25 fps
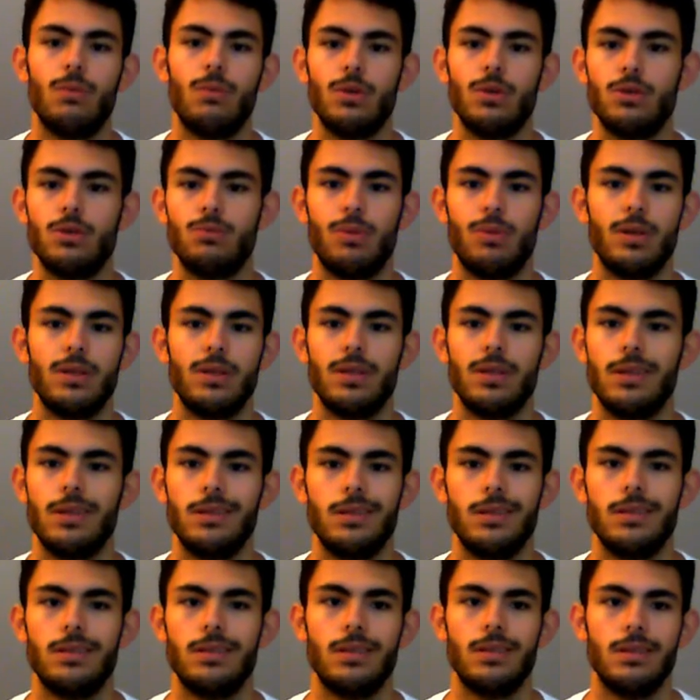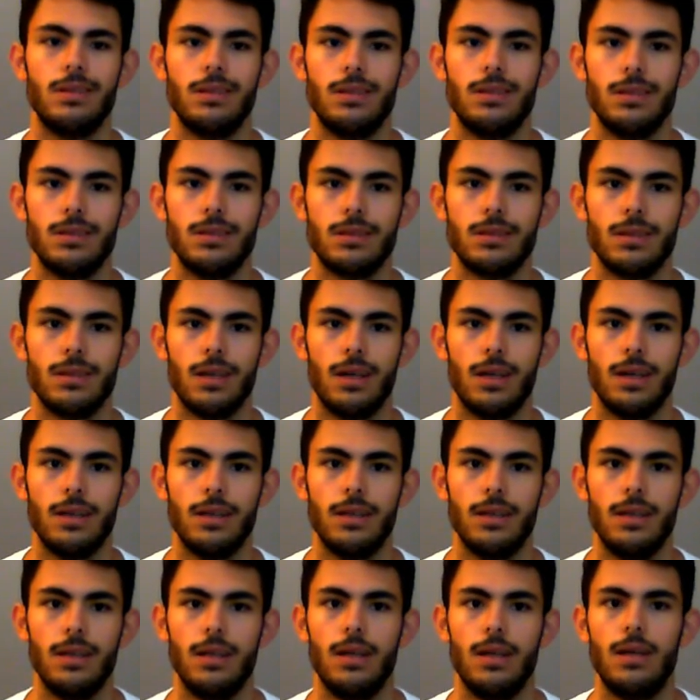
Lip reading: much better than this and this guy.